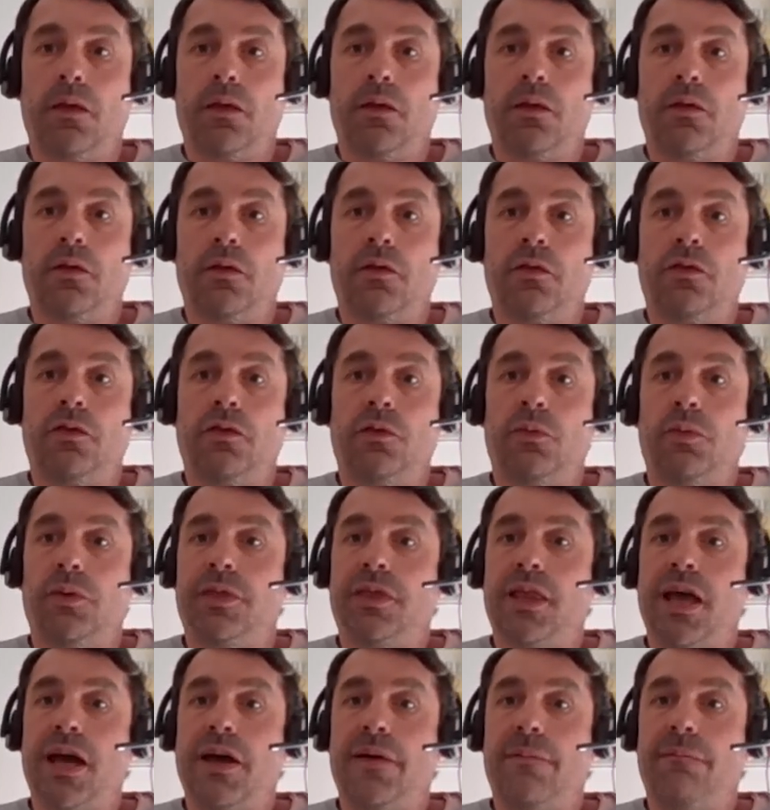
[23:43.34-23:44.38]
So with
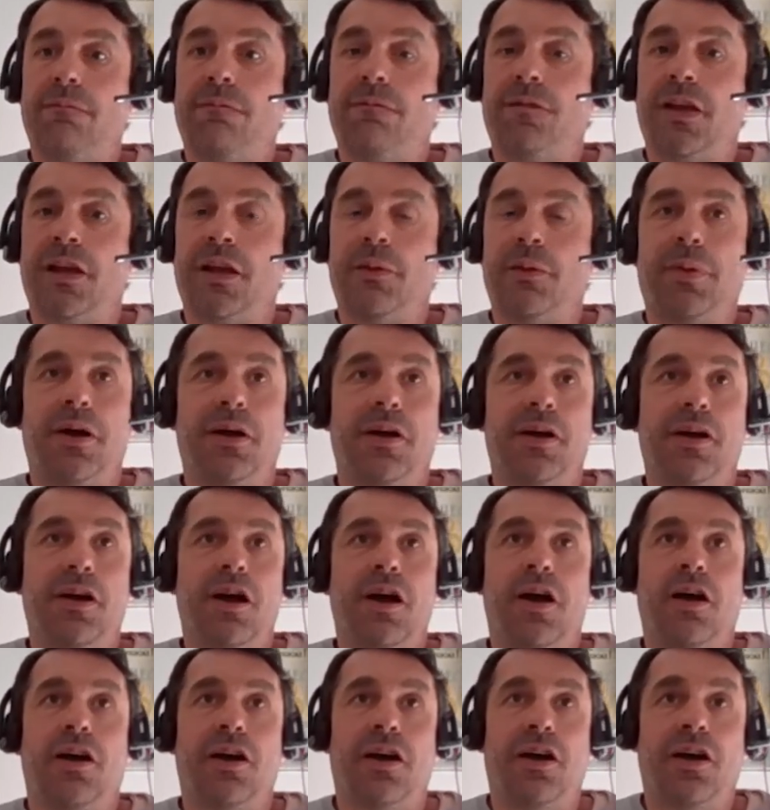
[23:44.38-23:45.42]
that, Philippa,
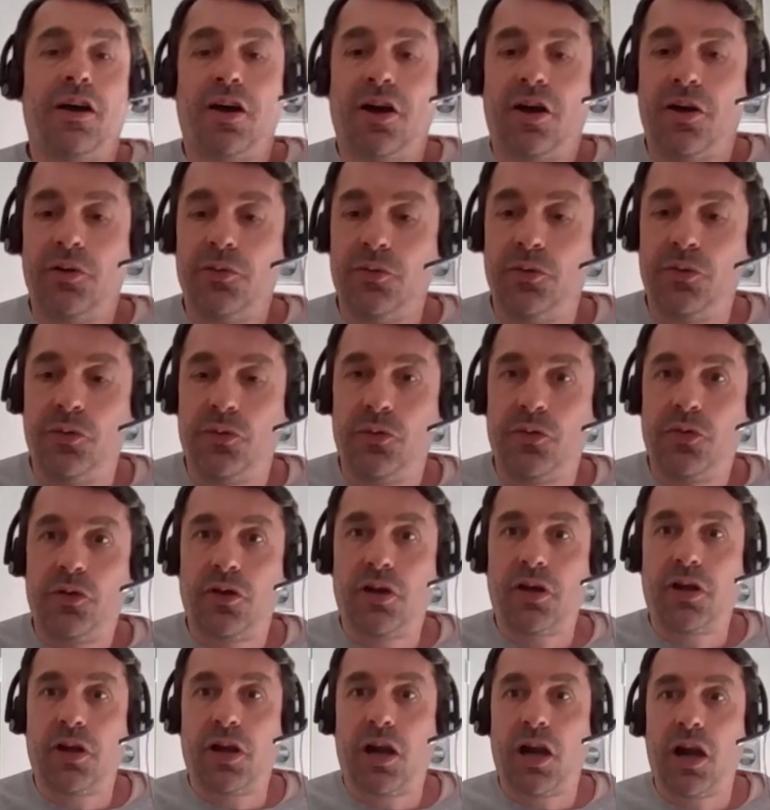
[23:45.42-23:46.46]
I will
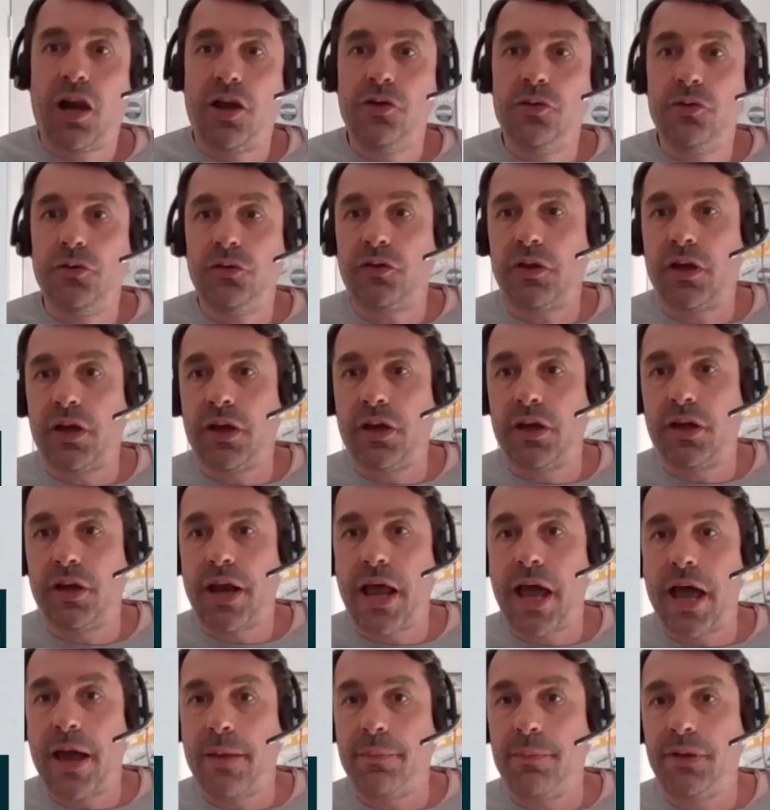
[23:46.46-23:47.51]
close and
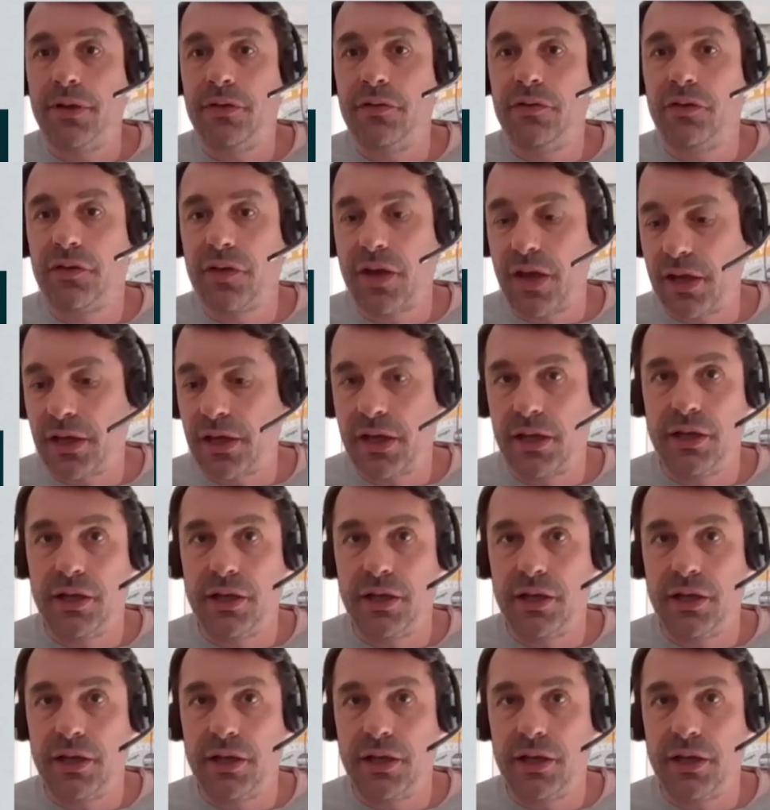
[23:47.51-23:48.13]
happy to take any